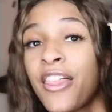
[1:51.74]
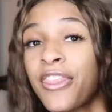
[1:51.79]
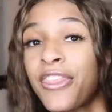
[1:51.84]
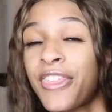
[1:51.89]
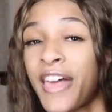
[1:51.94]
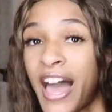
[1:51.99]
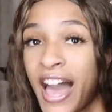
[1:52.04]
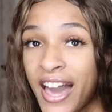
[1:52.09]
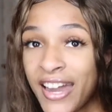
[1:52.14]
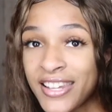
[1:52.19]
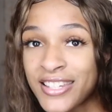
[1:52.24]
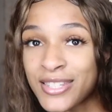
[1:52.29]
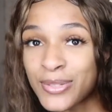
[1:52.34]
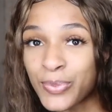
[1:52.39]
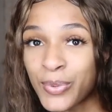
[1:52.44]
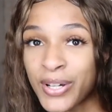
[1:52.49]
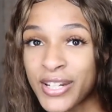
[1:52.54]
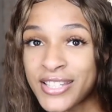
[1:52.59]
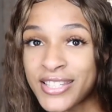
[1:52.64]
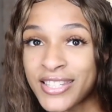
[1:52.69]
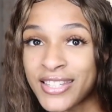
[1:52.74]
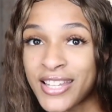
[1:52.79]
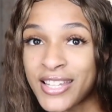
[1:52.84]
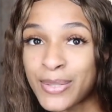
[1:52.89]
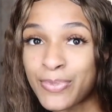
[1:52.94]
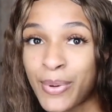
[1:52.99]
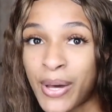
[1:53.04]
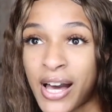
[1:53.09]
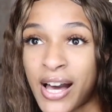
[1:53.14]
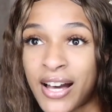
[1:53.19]
that is what is in
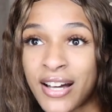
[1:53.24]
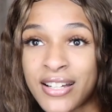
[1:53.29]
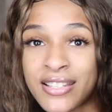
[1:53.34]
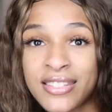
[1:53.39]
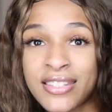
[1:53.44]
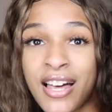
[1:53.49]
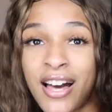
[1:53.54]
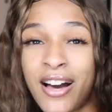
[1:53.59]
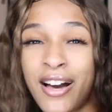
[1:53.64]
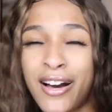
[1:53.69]
this box.